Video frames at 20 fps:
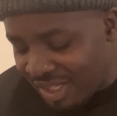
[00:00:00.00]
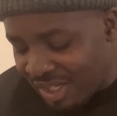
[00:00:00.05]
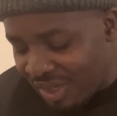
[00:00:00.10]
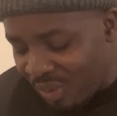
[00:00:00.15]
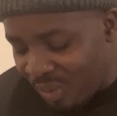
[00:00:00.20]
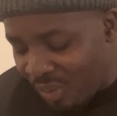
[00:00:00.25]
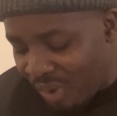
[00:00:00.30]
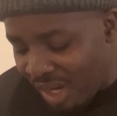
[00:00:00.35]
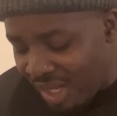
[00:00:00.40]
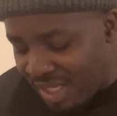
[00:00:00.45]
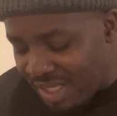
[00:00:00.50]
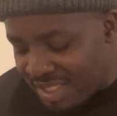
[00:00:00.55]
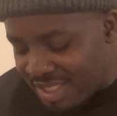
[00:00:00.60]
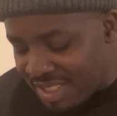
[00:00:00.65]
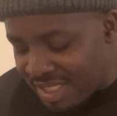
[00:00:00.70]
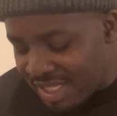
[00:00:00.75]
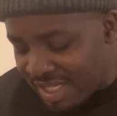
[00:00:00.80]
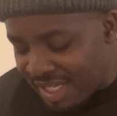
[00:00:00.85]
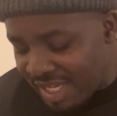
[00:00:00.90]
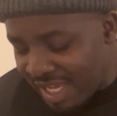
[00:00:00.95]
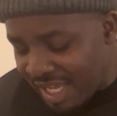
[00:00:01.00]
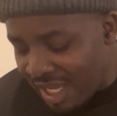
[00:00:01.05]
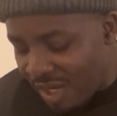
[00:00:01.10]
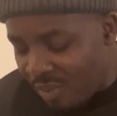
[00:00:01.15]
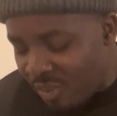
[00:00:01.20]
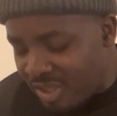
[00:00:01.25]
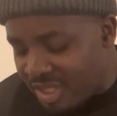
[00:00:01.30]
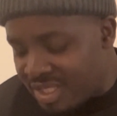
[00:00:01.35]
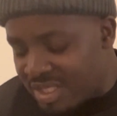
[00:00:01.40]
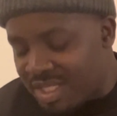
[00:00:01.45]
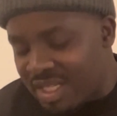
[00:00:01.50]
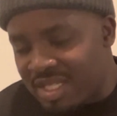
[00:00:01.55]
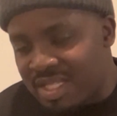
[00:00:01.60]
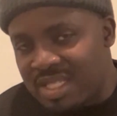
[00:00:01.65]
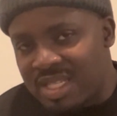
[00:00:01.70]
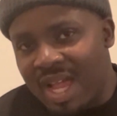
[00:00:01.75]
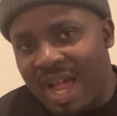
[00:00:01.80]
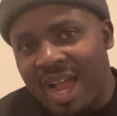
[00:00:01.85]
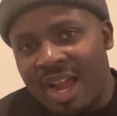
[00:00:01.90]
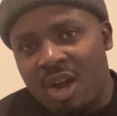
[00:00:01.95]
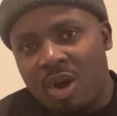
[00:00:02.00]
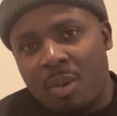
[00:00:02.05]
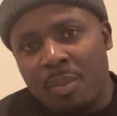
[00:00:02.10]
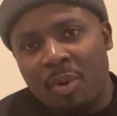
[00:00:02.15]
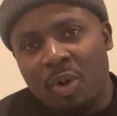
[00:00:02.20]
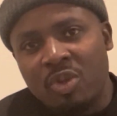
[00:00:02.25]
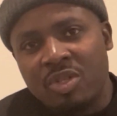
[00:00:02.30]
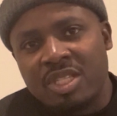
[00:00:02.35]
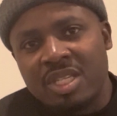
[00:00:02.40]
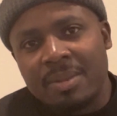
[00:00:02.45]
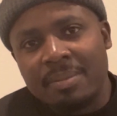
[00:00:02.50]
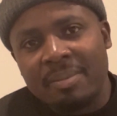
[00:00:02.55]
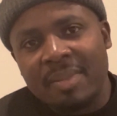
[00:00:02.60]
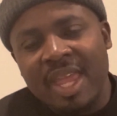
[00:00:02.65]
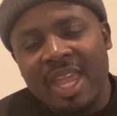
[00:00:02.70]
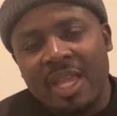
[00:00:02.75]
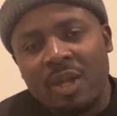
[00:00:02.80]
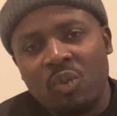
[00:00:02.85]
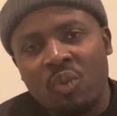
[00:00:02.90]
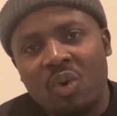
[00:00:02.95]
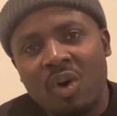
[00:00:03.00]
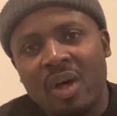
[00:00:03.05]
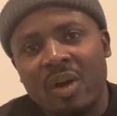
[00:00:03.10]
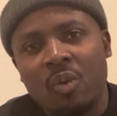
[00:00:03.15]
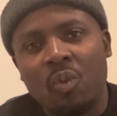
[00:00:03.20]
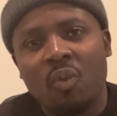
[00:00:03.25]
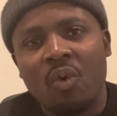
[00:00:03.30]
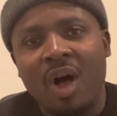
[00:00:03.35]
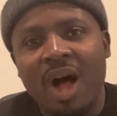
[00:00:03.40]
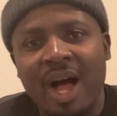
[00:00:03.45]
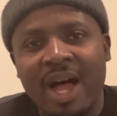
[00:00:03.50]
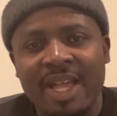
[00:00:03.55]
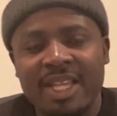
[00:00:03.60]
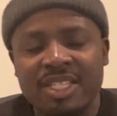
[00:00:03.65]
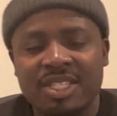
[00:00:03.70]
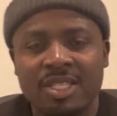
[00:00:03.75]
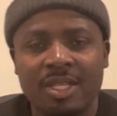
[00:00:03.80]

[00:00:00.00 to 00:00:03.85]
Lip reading: was it was desirable to make one wise.